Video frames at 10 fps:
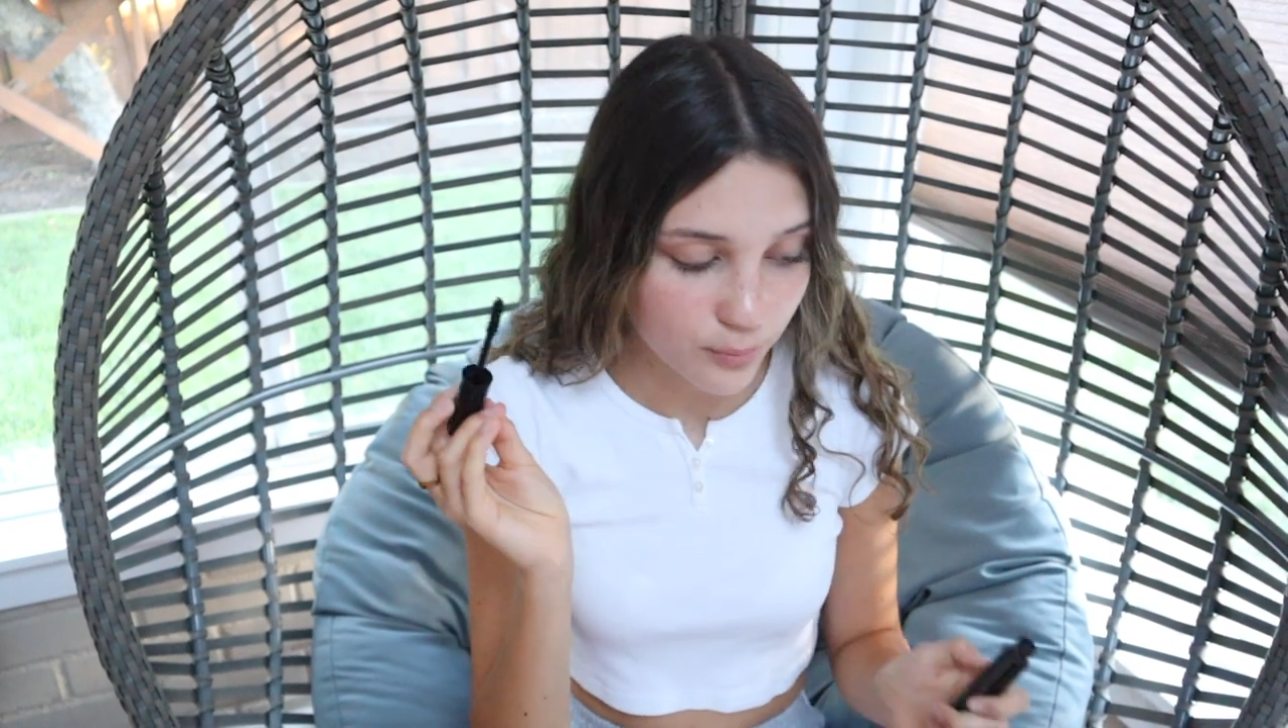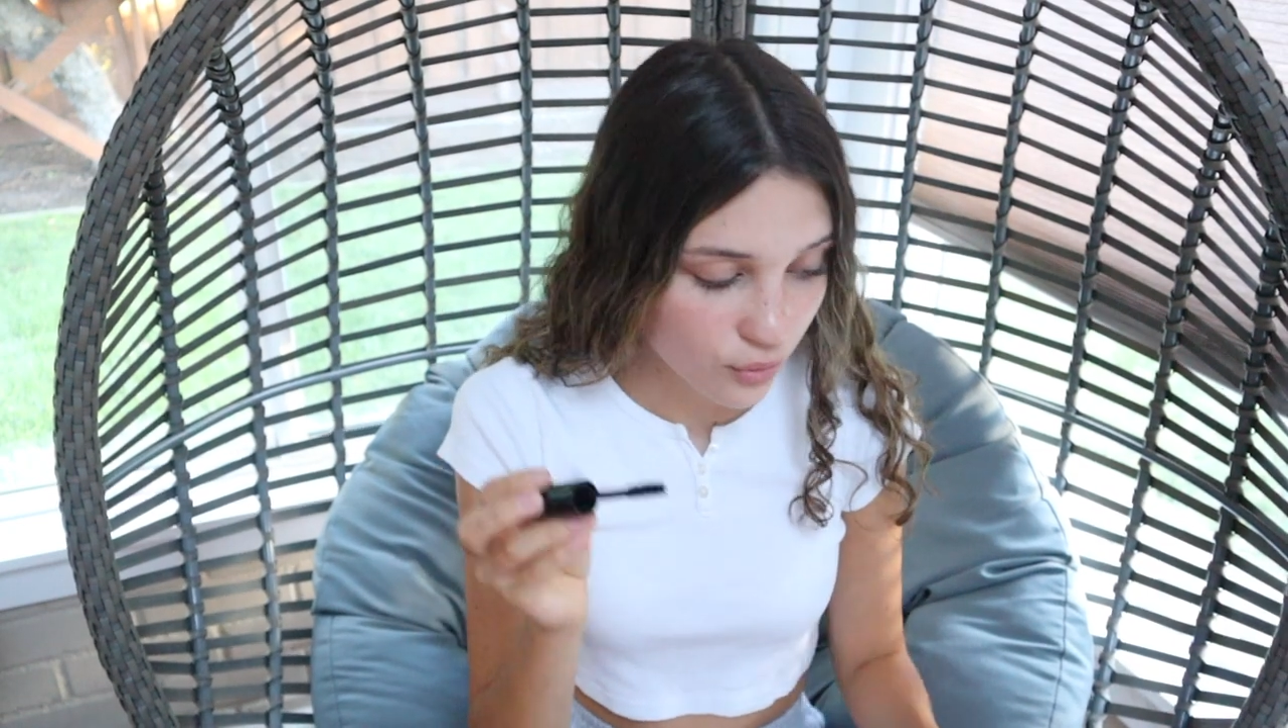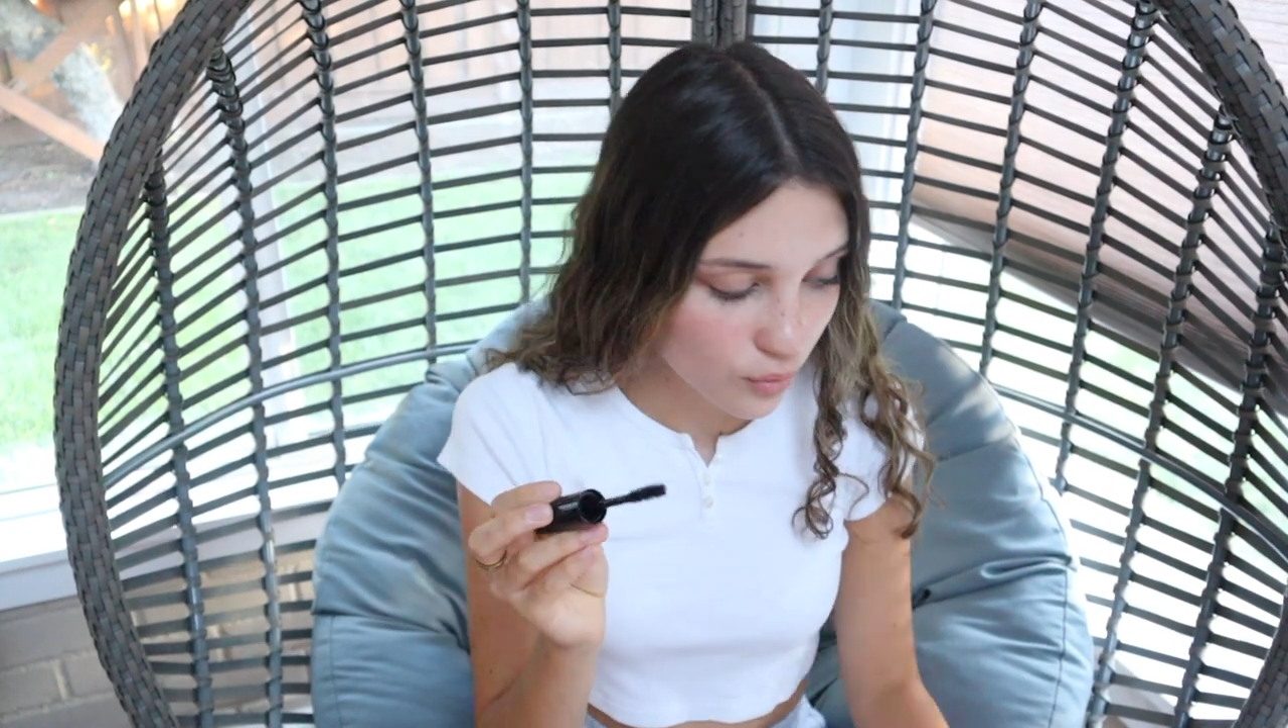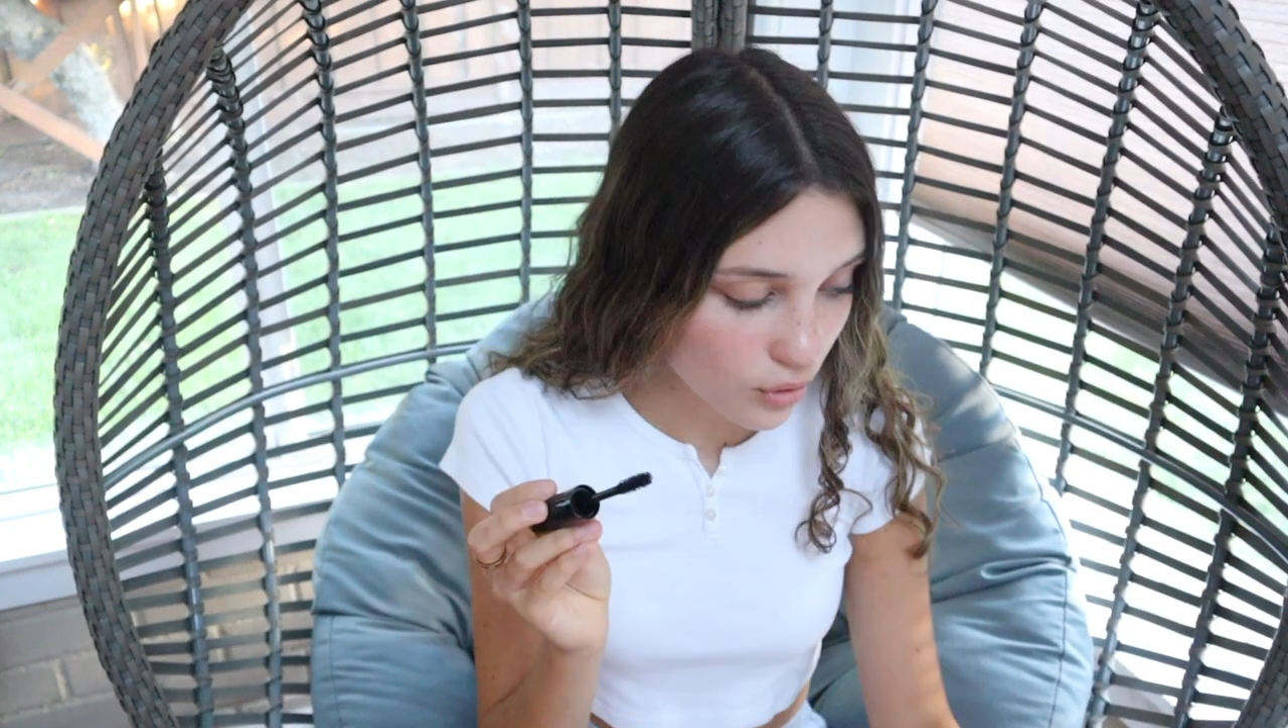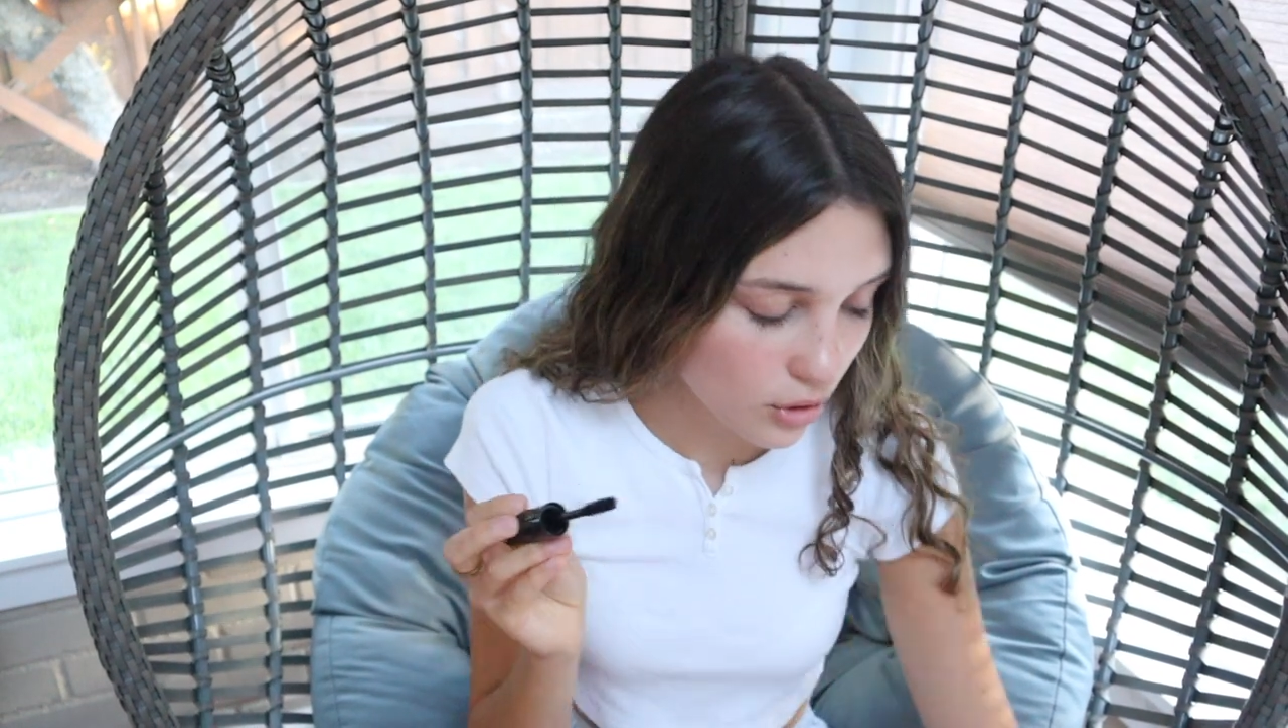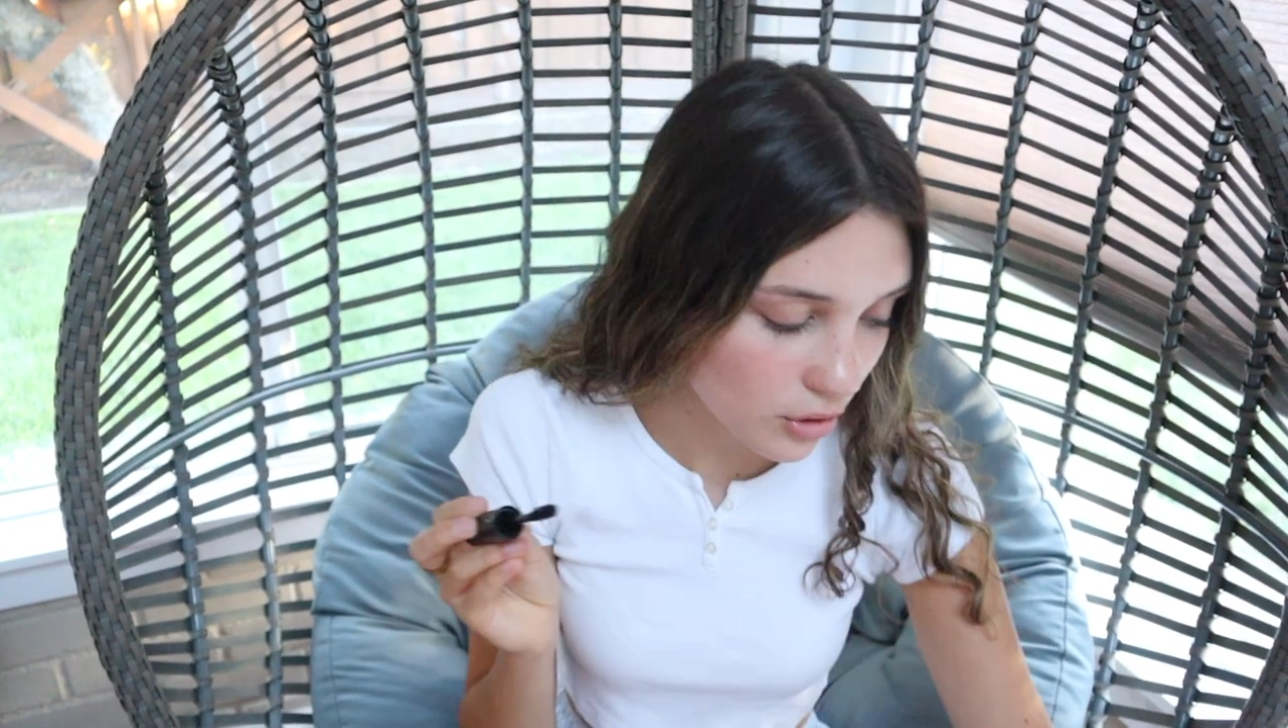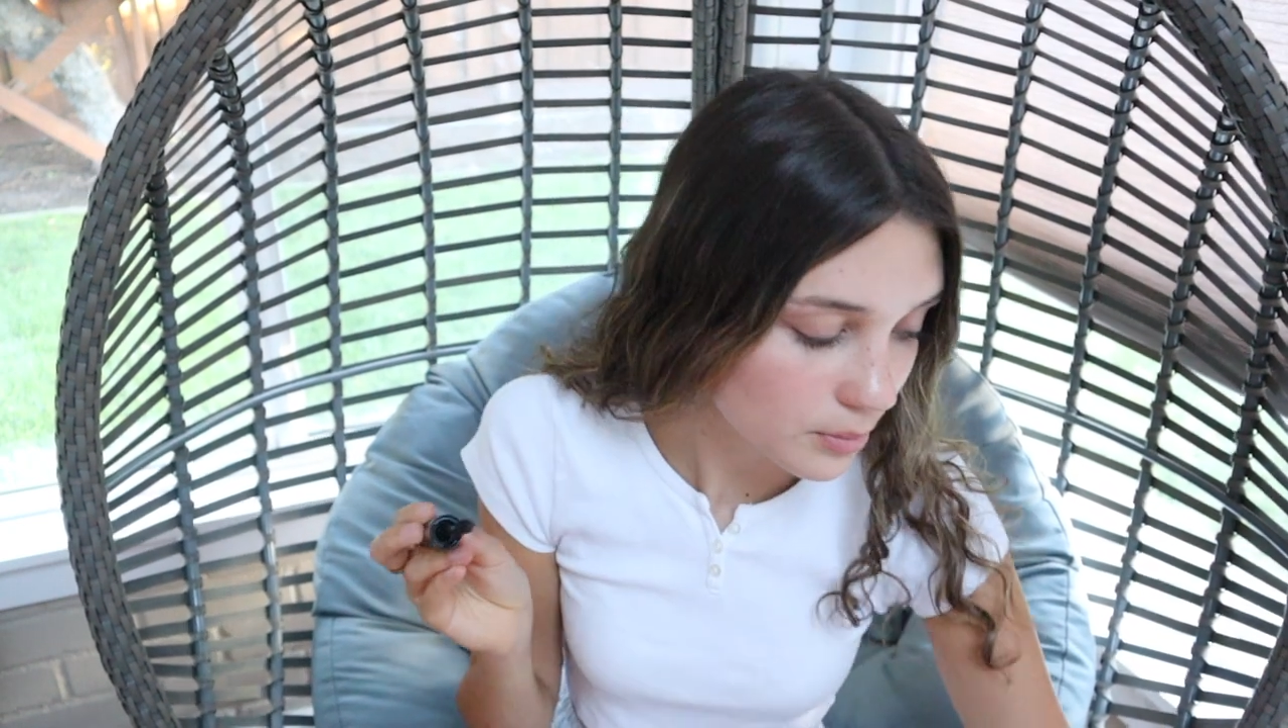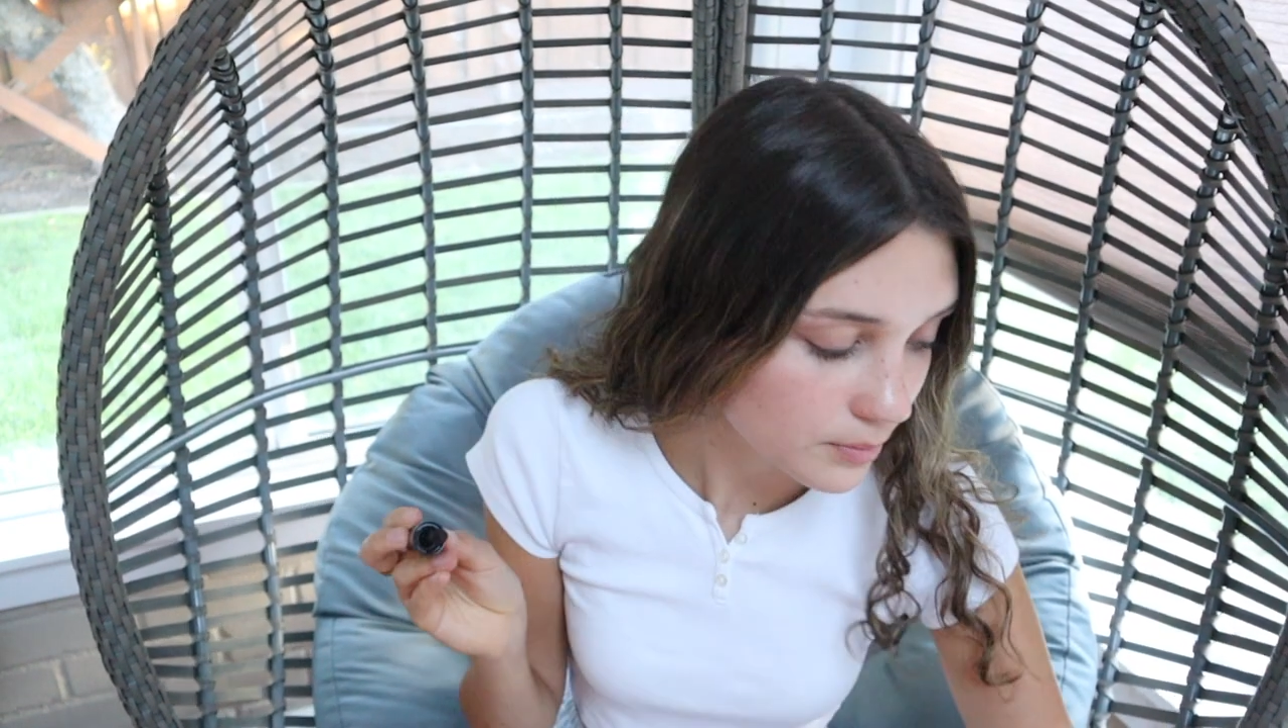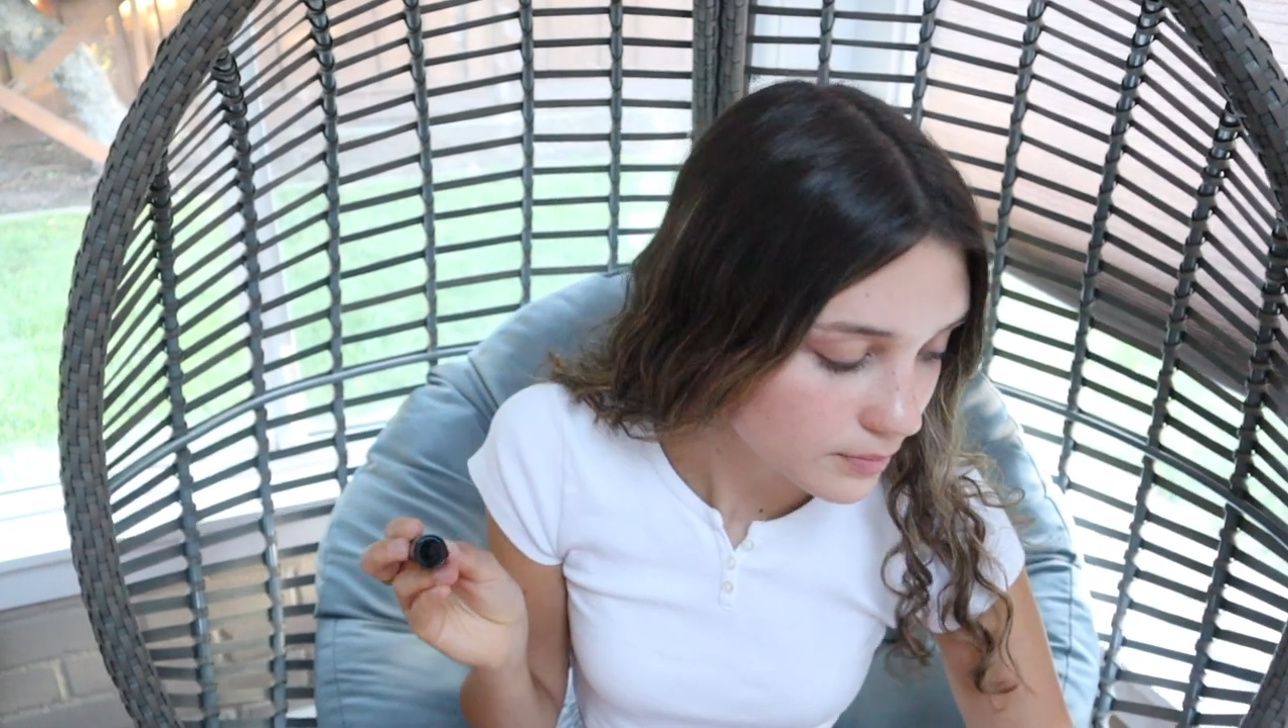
pool.